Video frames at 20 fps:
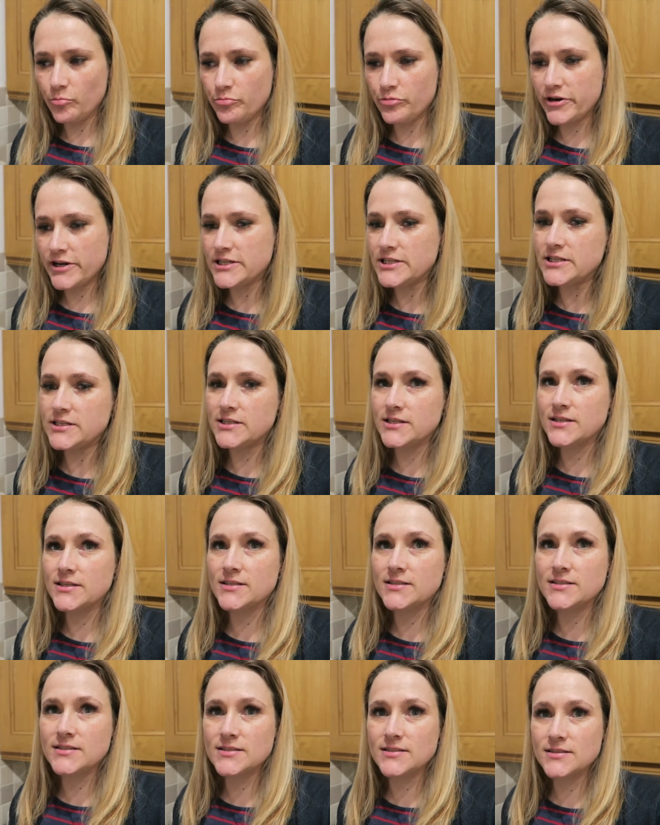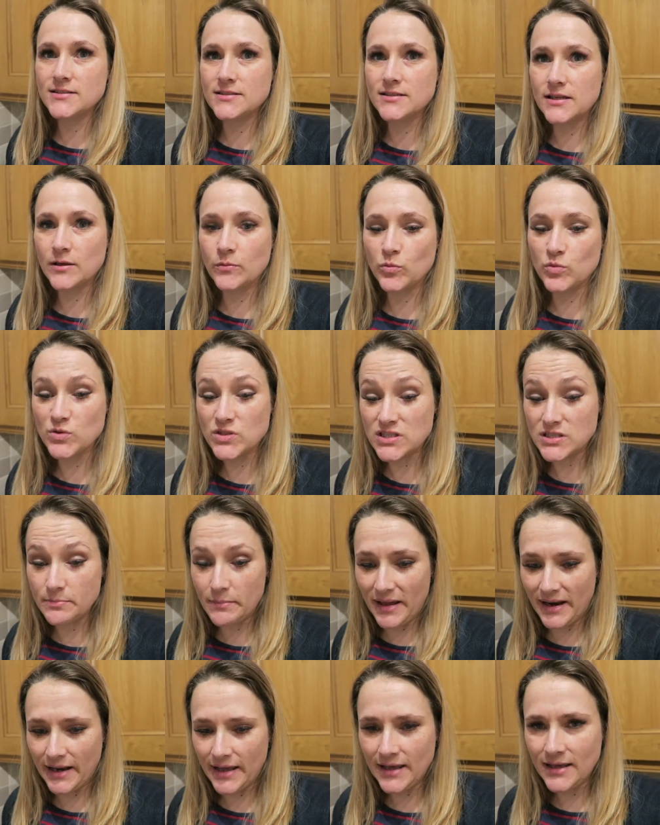predators will
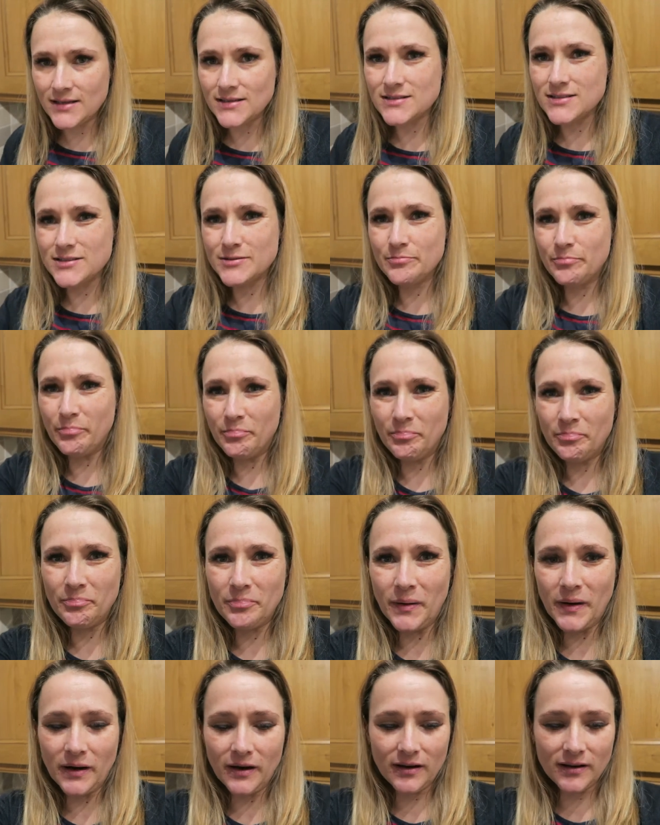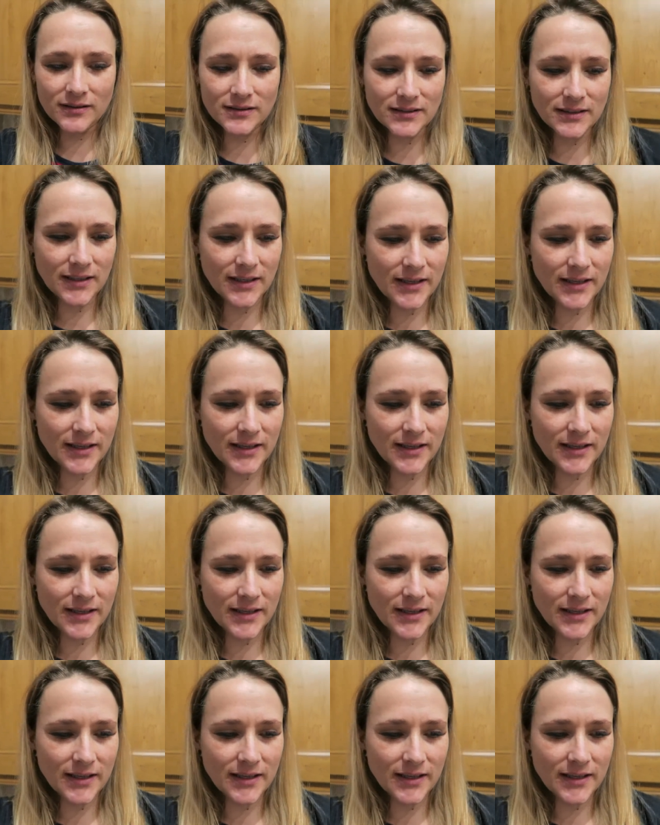smell it, but